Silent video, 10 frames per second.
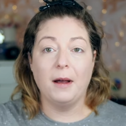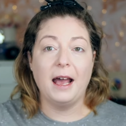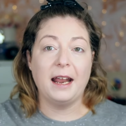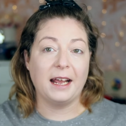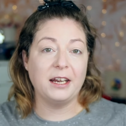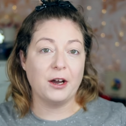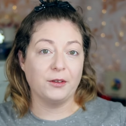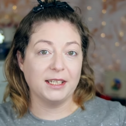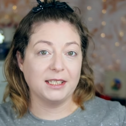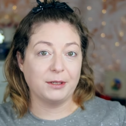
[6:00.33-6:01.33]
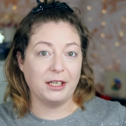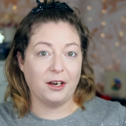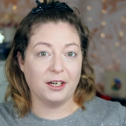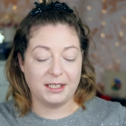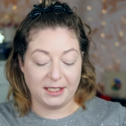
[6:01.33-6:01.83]
And I know that's really
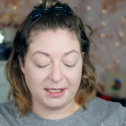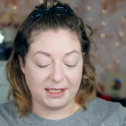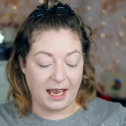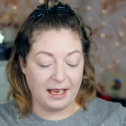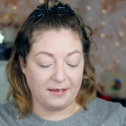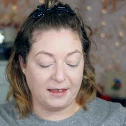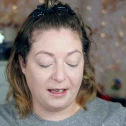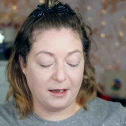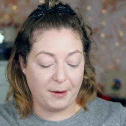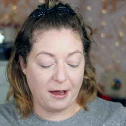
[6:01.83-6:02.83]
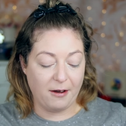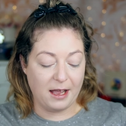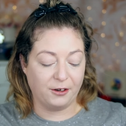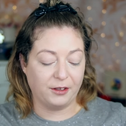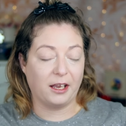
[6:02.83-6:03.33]
hard to say and think about.
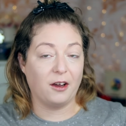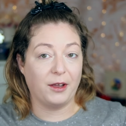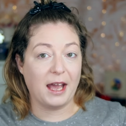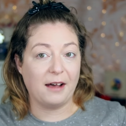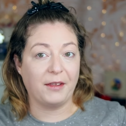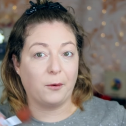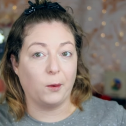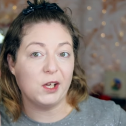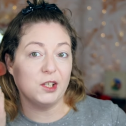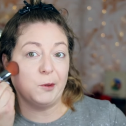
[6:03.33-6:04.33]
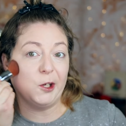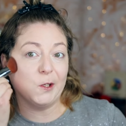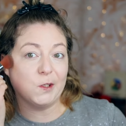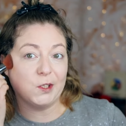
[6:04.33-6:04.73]
And you're like, oh yeah, like we can make it